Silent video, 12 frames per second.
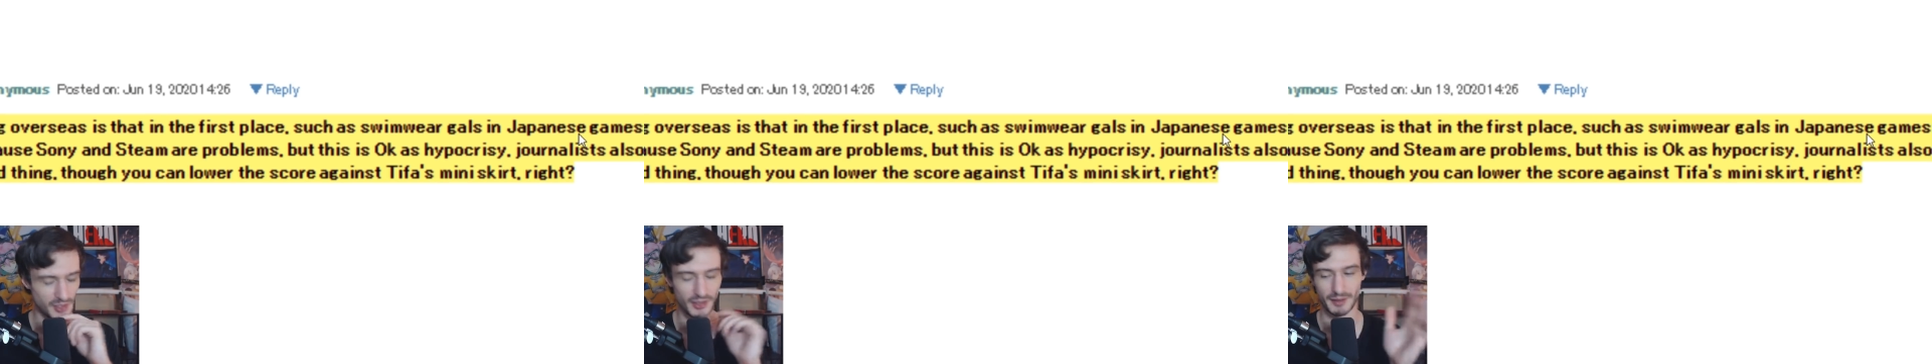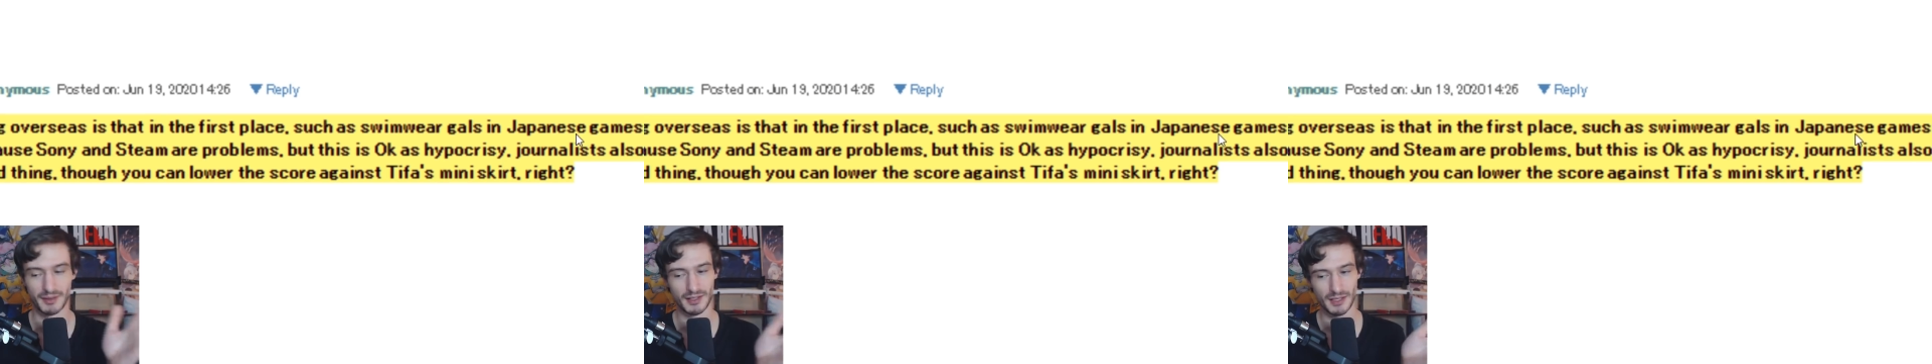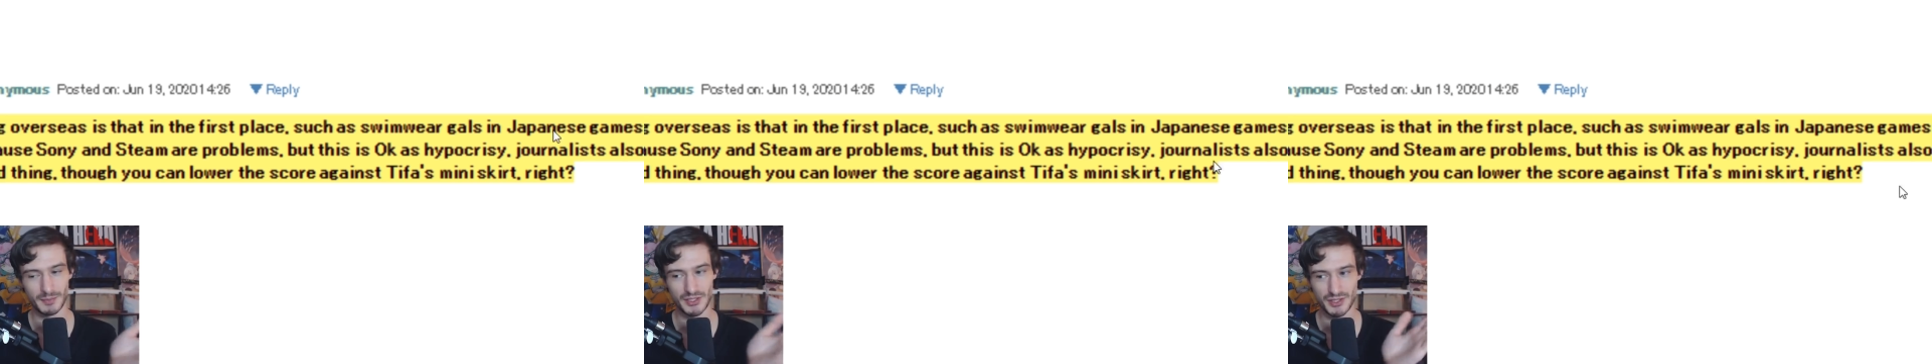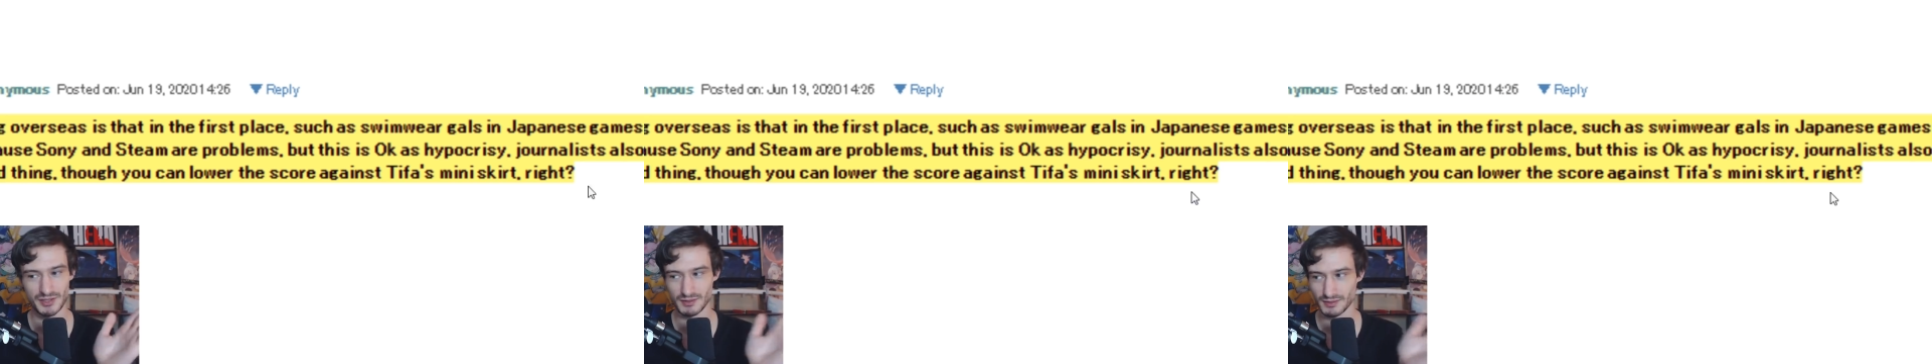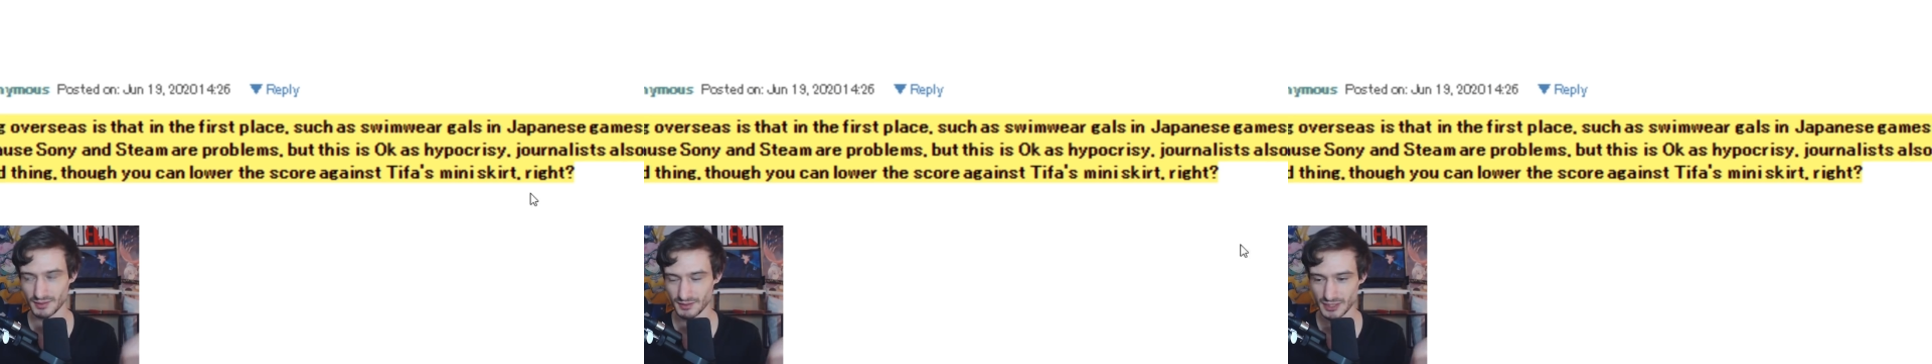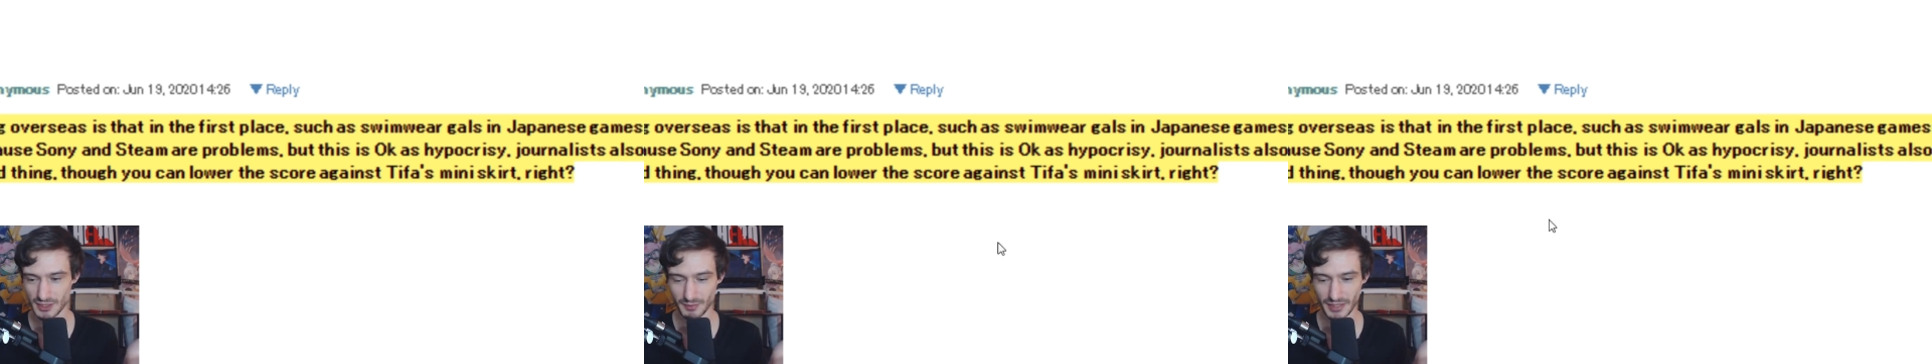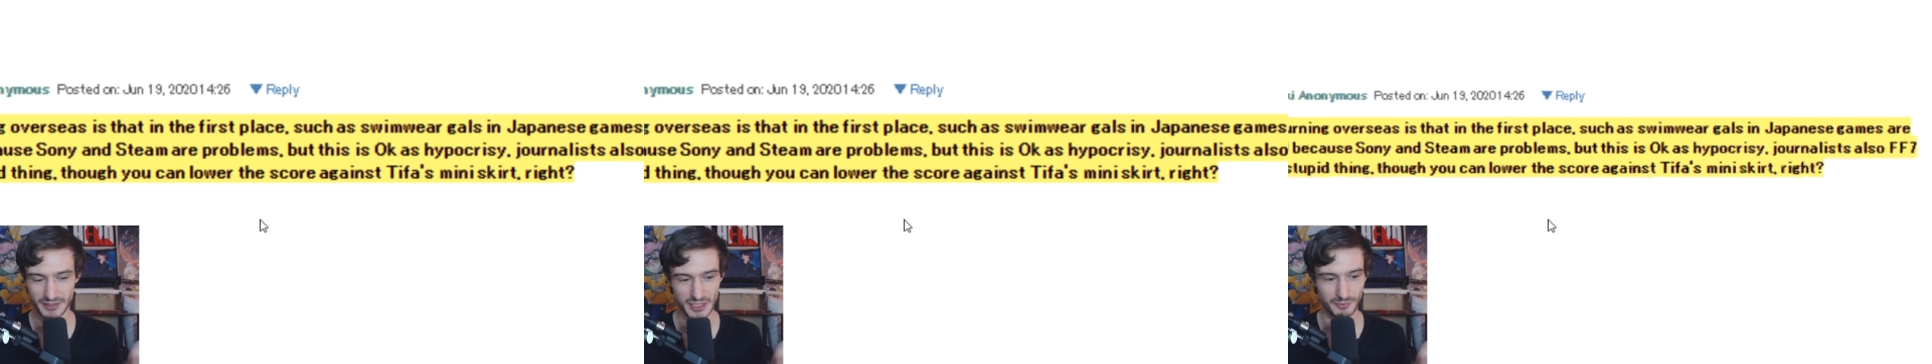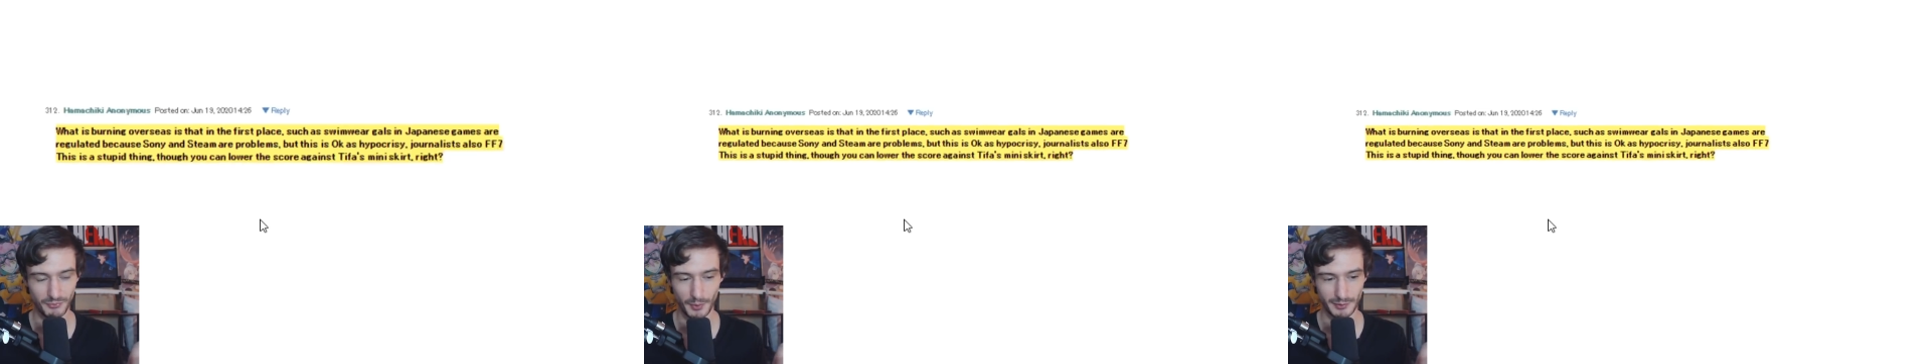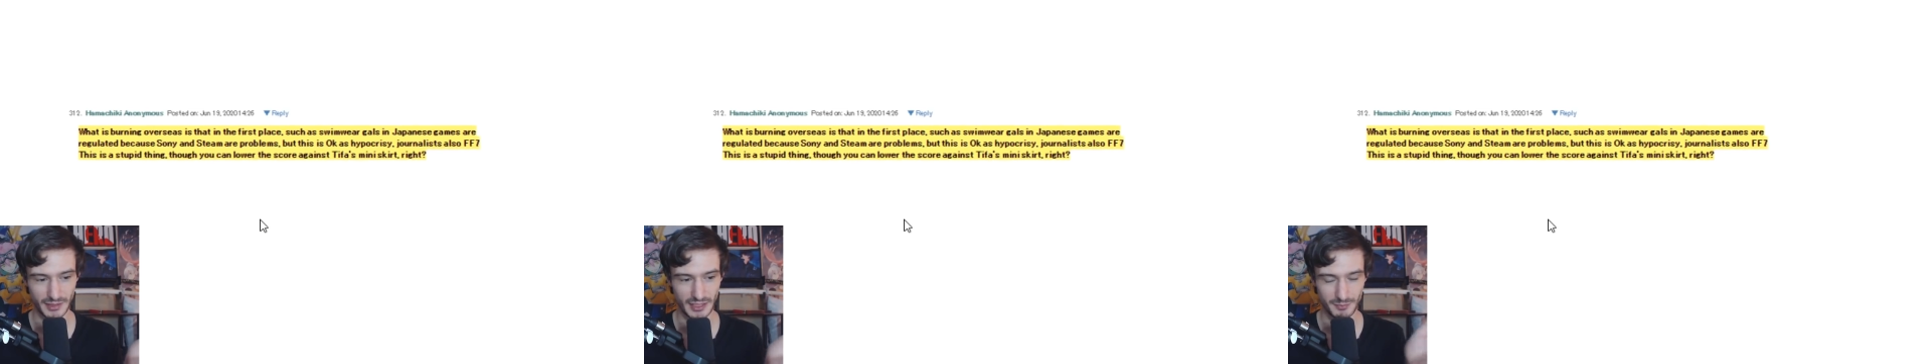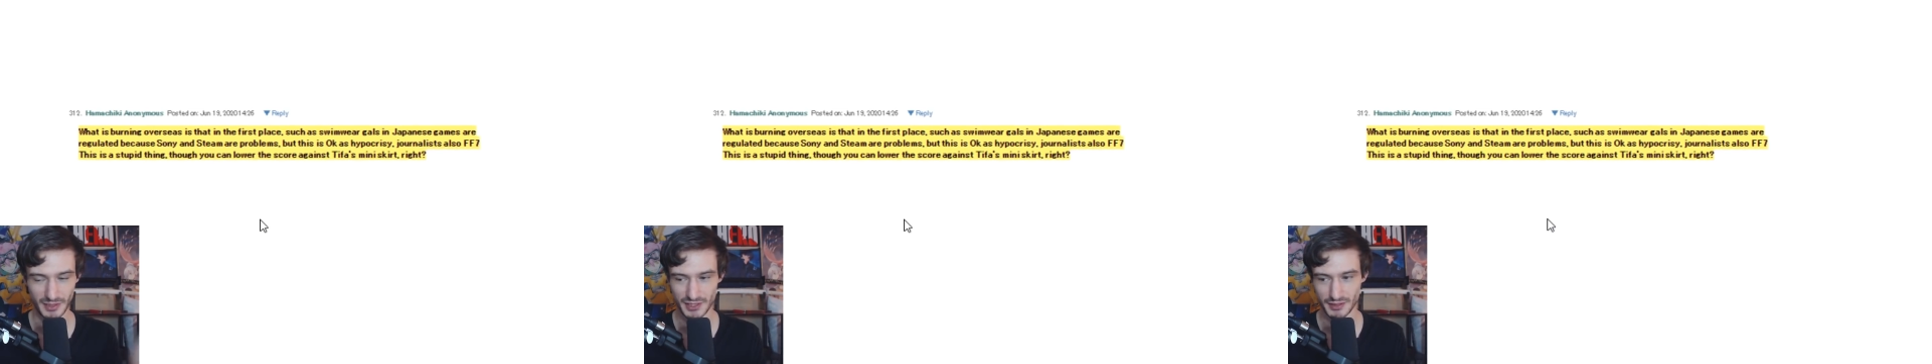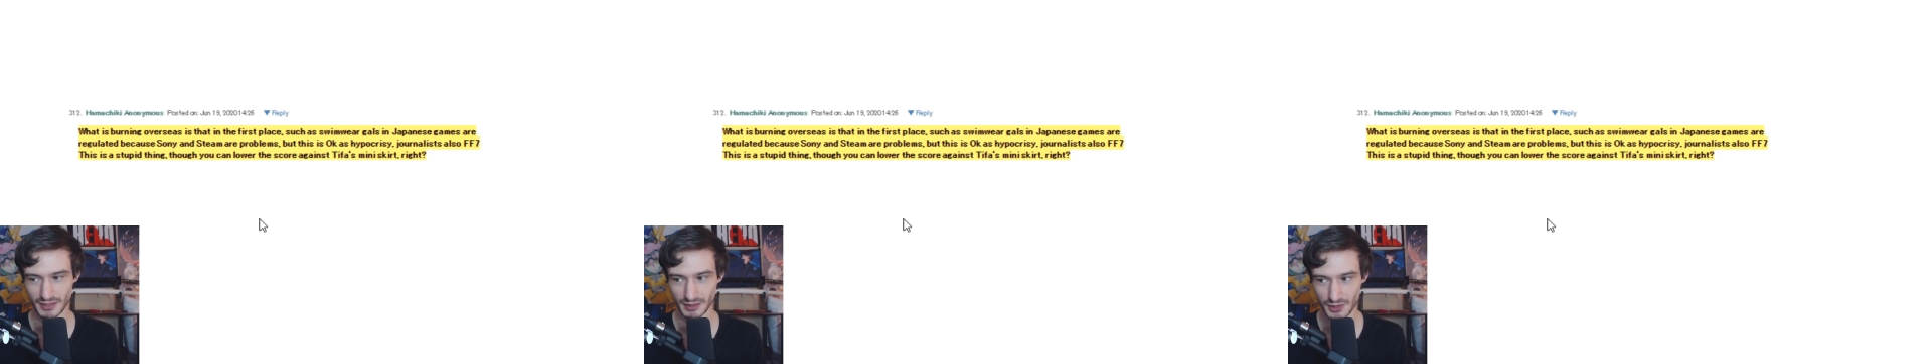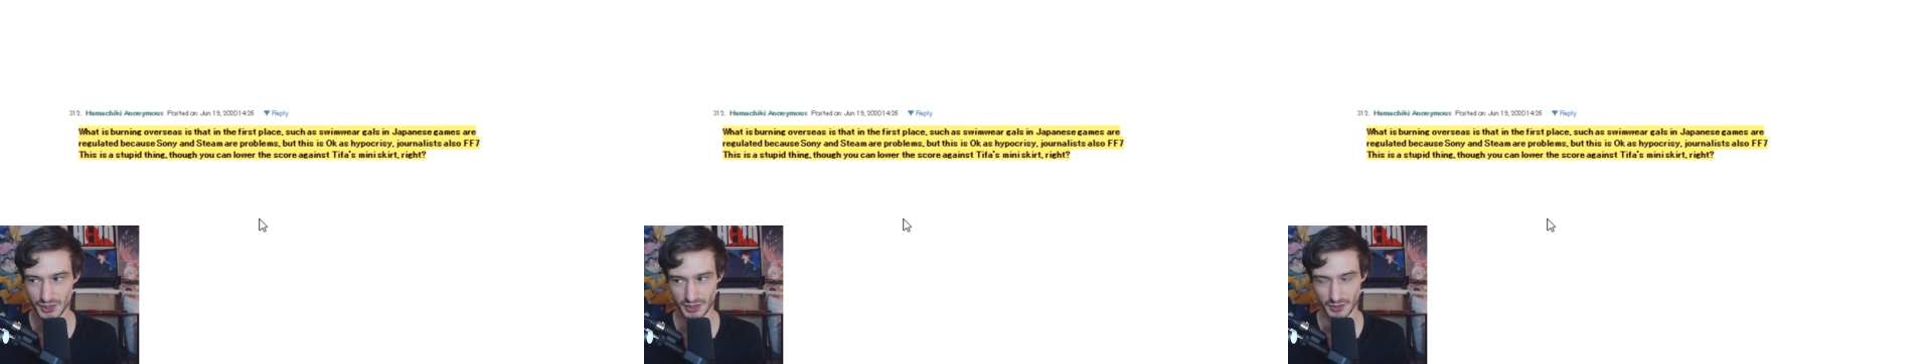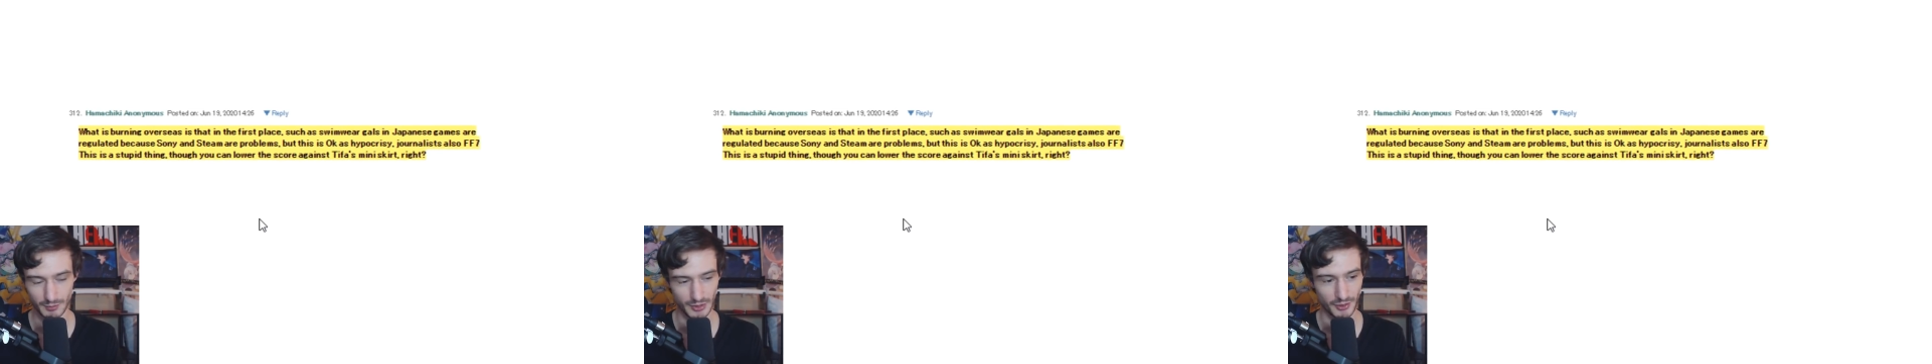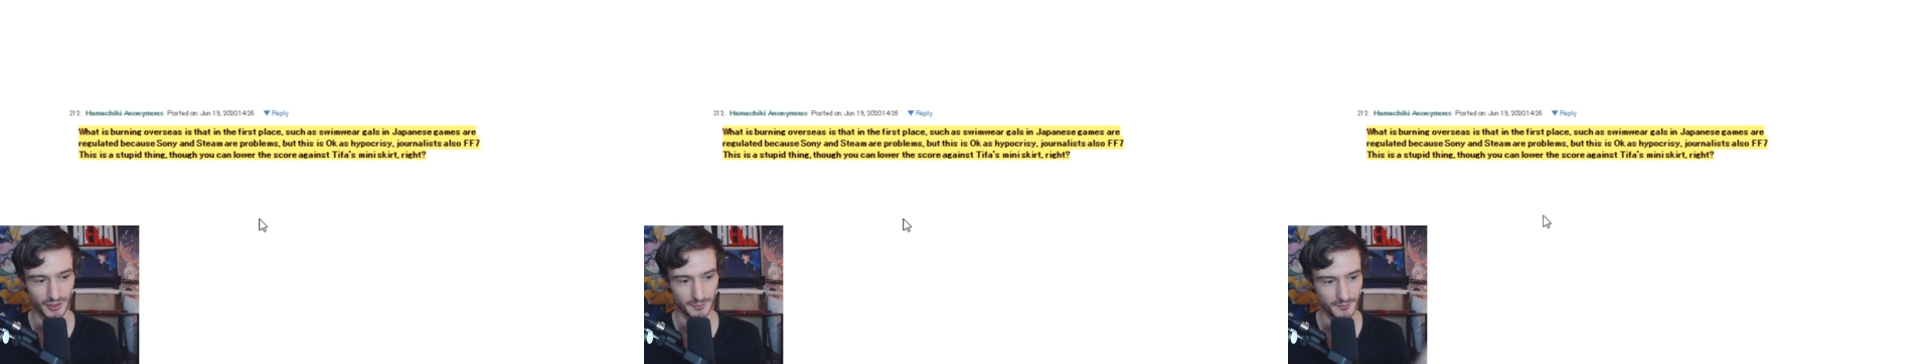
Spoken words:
Okay, let me just explain this before we read it because the English is a little broken.